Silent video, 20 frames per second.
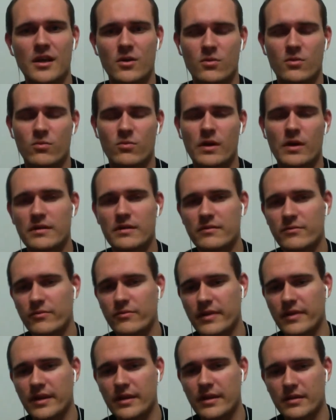One
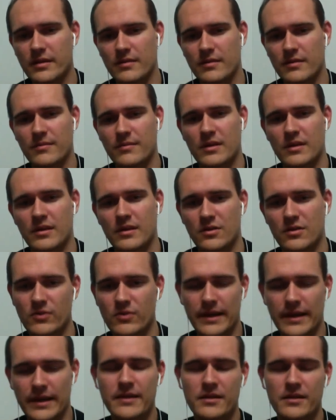via you
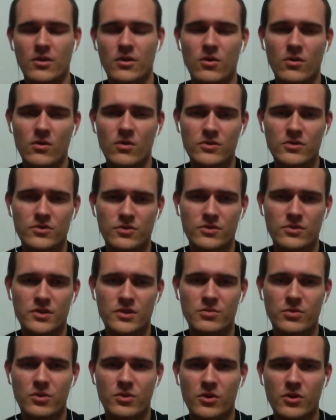click and hold on
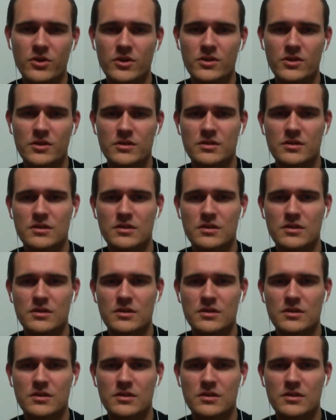the book,